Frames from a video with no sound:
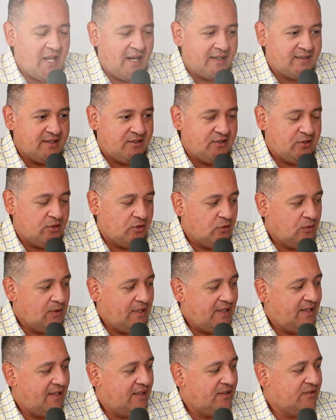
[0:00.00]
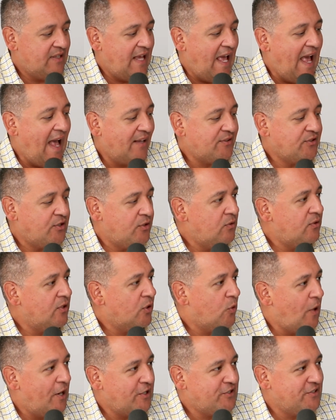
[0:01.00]
like to do is ask you the
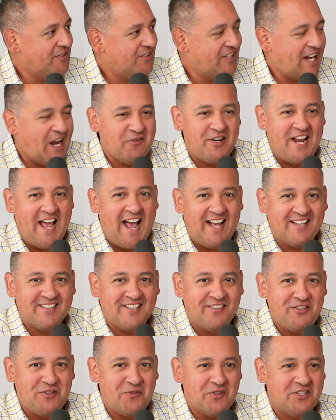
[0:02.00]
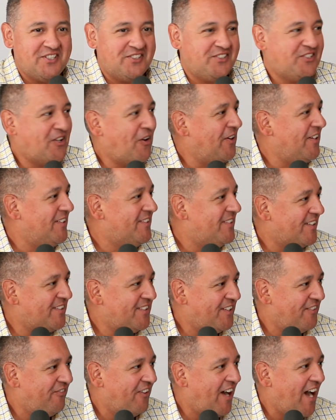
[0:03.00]
questions that I would ask if you were just turning
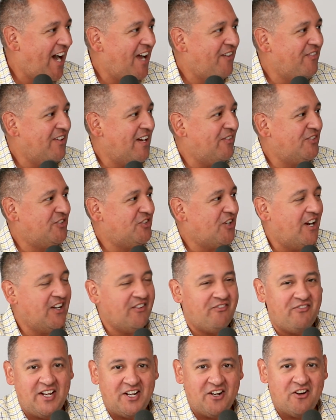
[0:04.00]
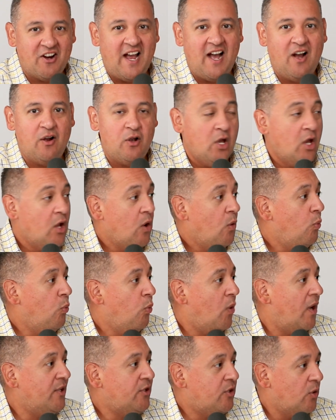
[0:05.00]
65 and I was trying to figure out
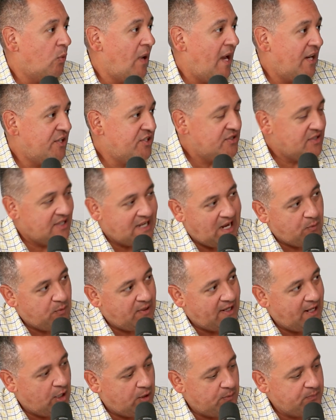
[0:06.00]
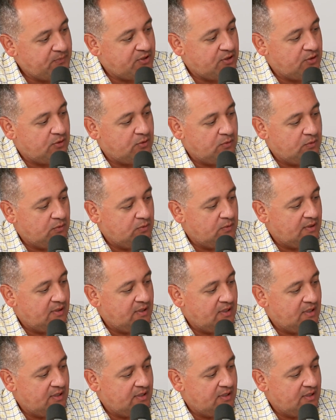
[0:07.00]
what direction that I would help you